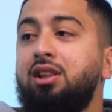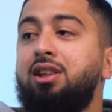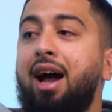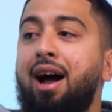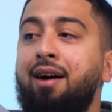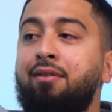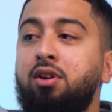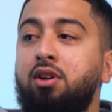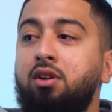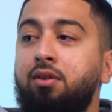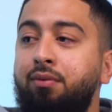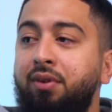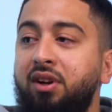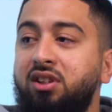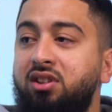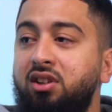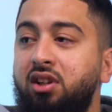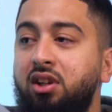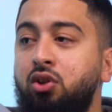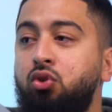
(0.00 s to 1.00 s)
they're having an
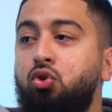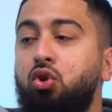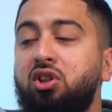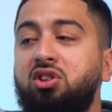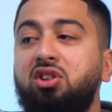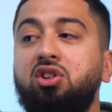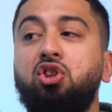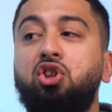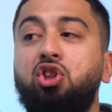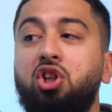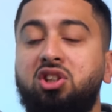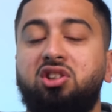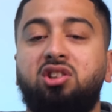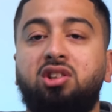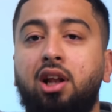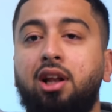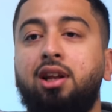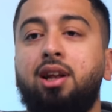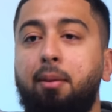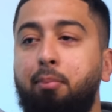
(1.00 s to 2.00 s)
invested interest in just
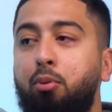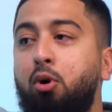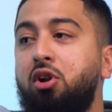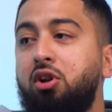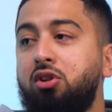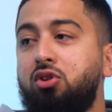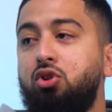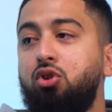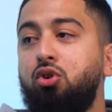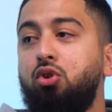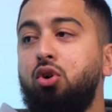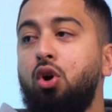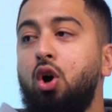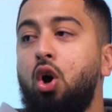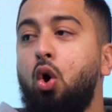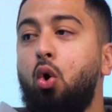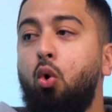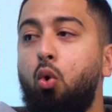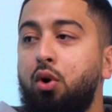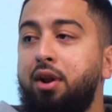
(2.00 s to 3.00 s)
selling that product to you,
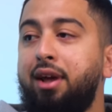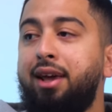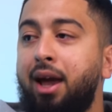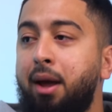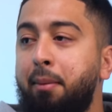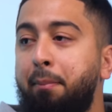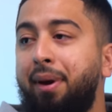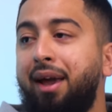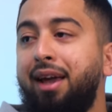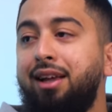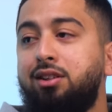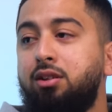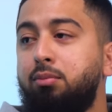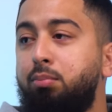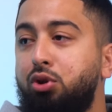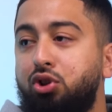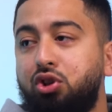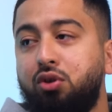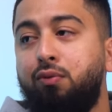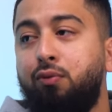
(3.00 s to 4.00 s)
or they're getting paid to
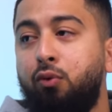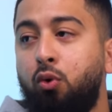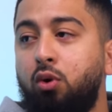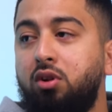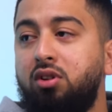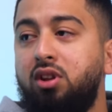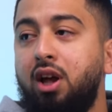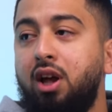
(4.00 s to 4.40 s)
push it forward.